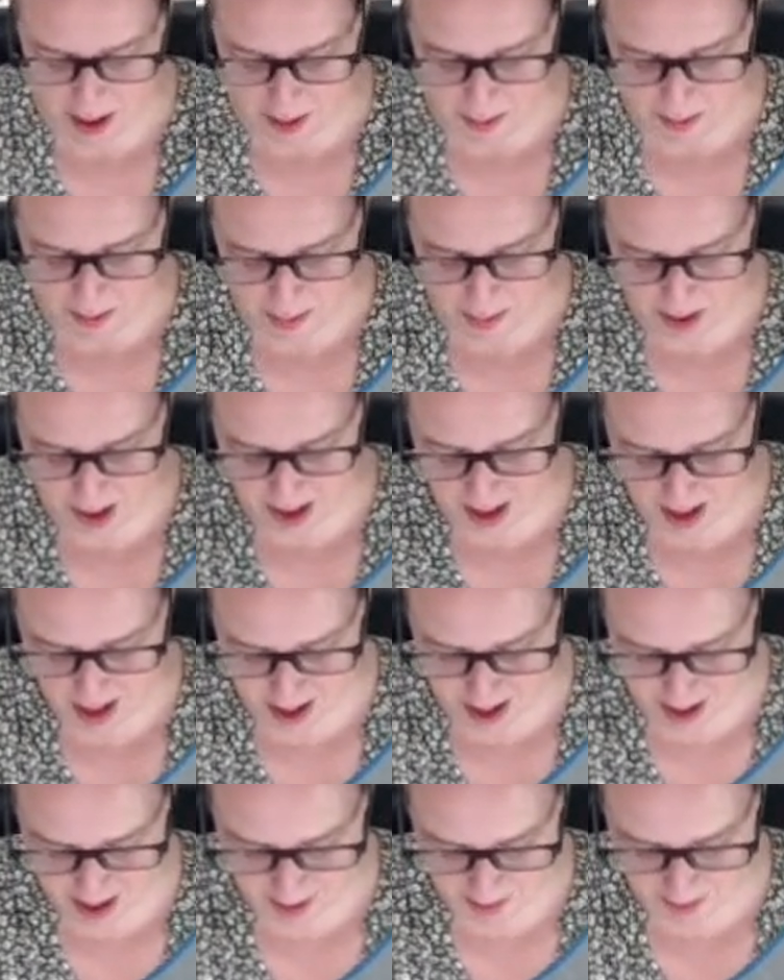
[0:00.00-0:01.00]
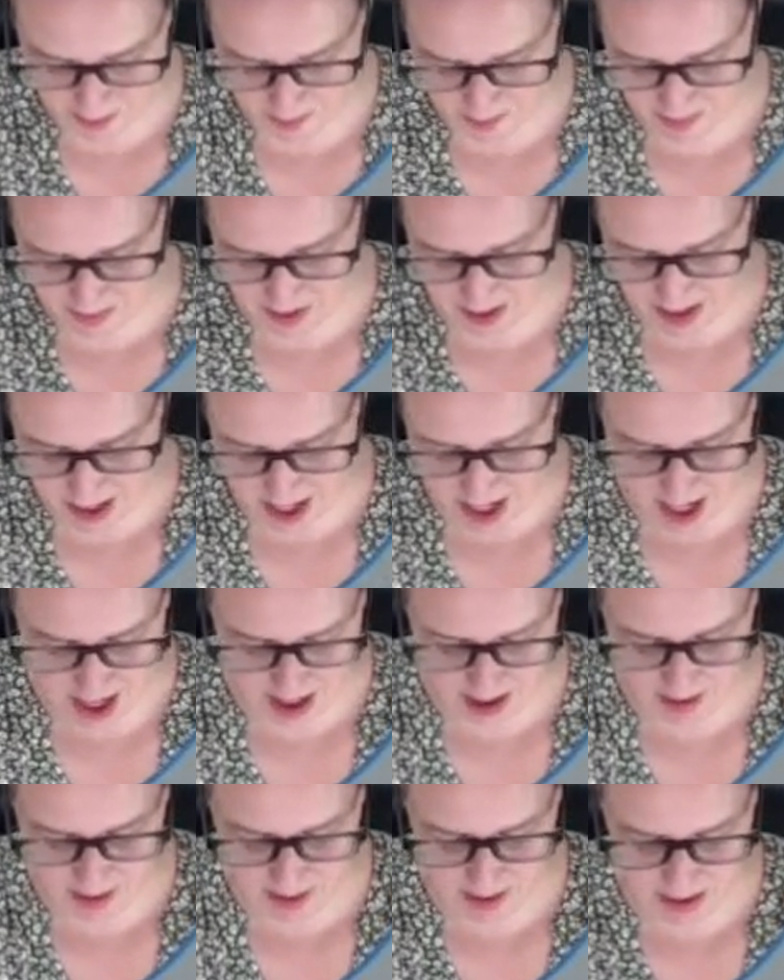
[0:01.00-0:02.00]
but
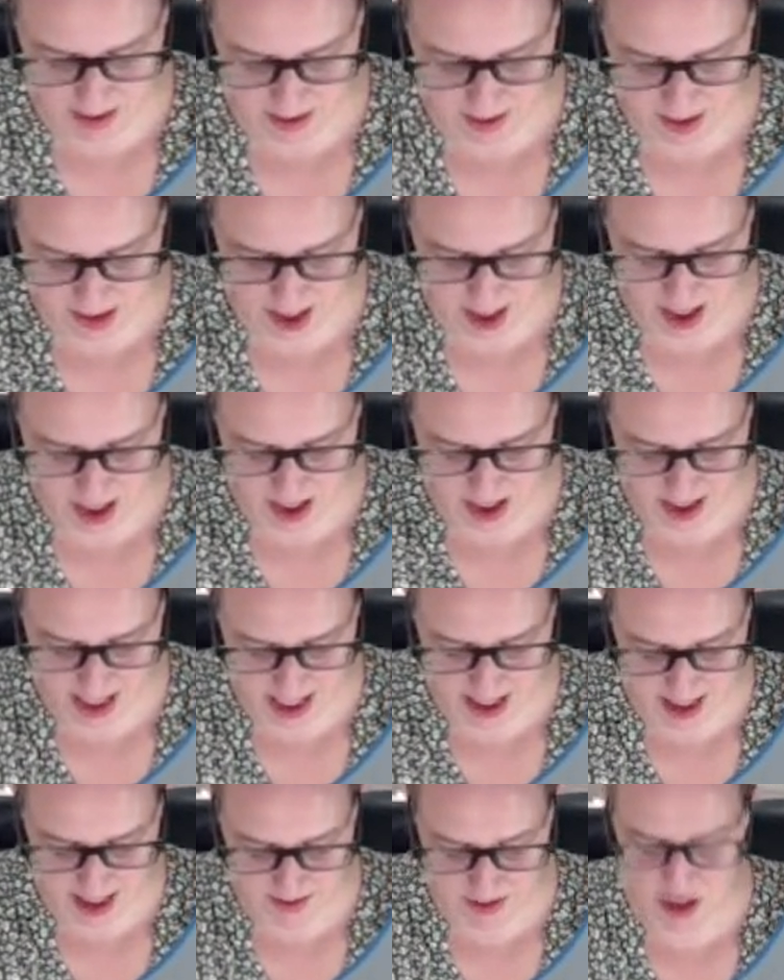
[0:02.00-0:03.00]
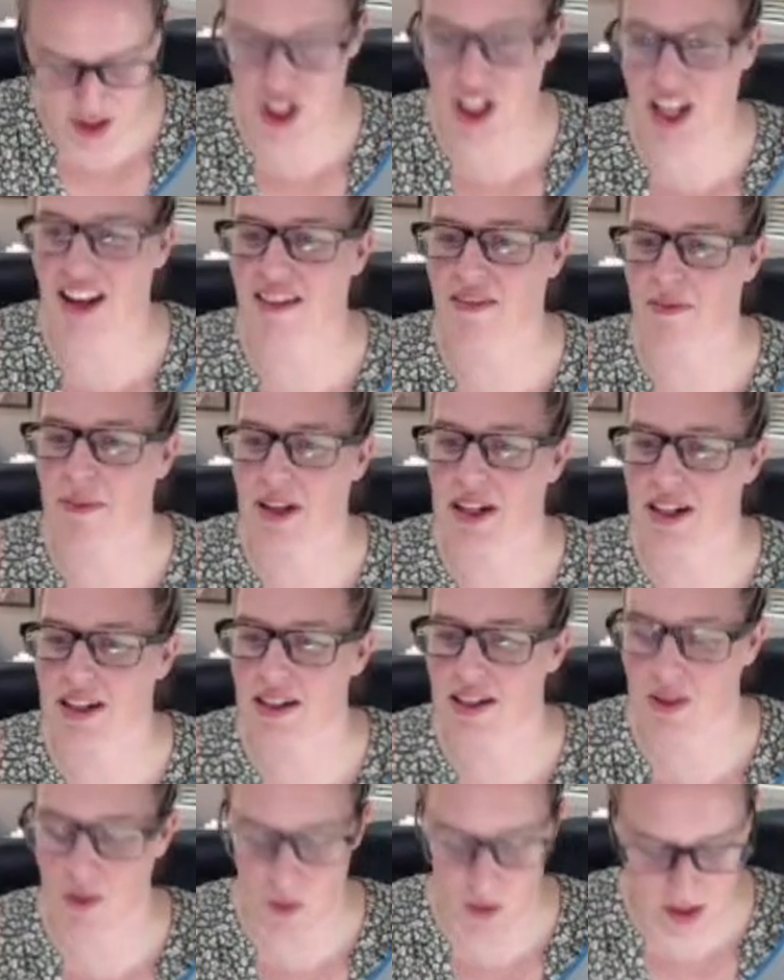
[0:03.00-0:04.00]
yeah, it was like a sense of
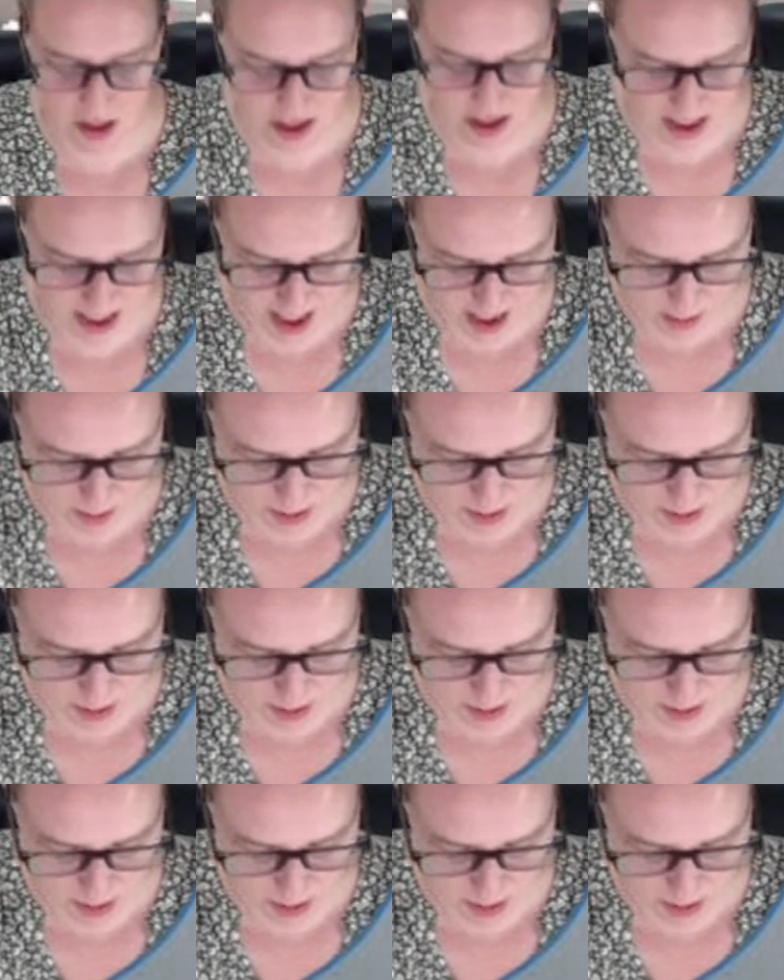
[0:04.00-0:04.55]
achievement once that was